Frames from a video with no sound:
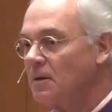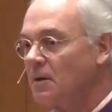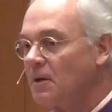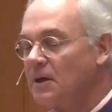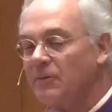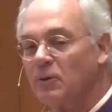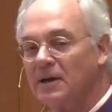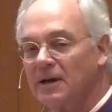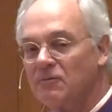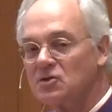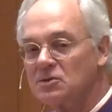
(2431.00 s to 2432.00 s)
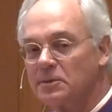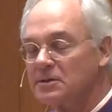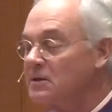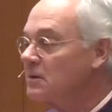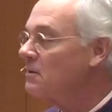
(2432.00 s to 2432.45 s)
if we have the
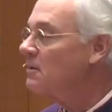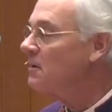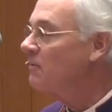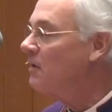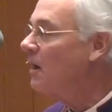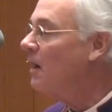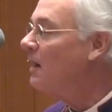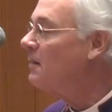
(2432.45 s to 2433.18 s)
Spirit of God